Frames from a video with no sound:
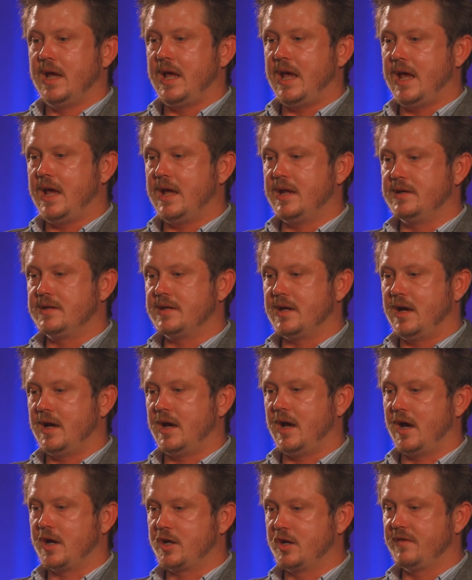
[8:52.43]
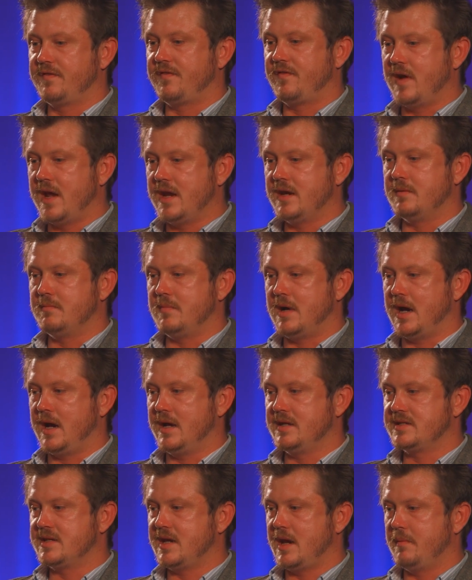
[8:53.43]
And a good friend of
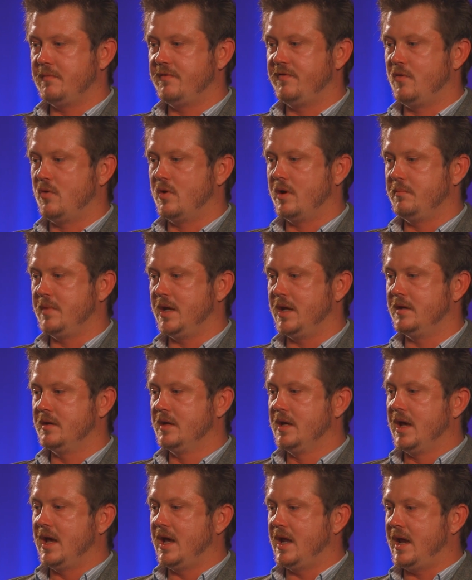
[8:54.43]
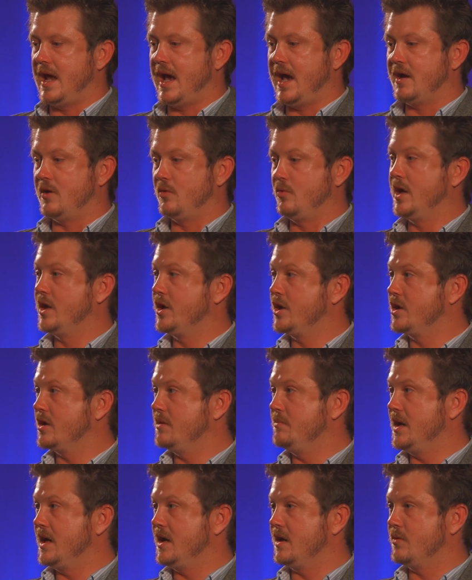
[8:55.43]
mine, Sam Foreman, had a really
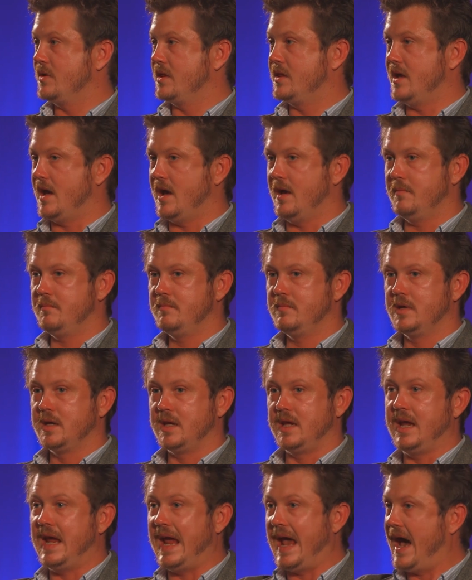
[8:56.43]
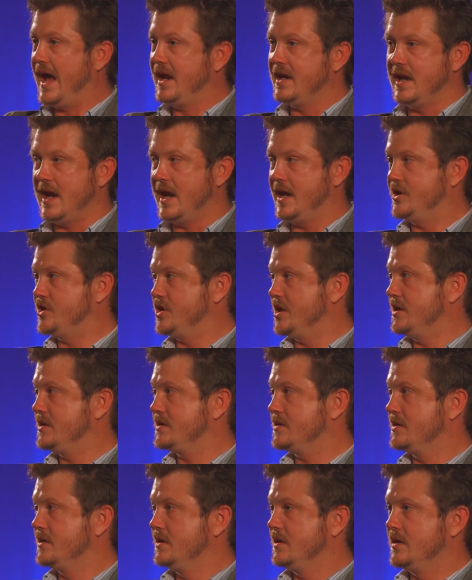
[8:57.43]
good meeting with them. He had an
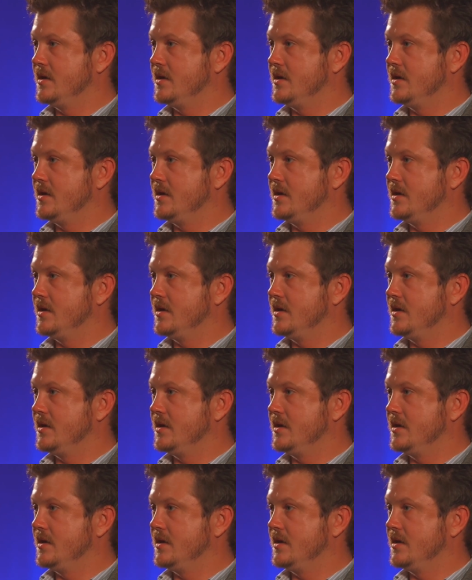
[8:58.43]
agent.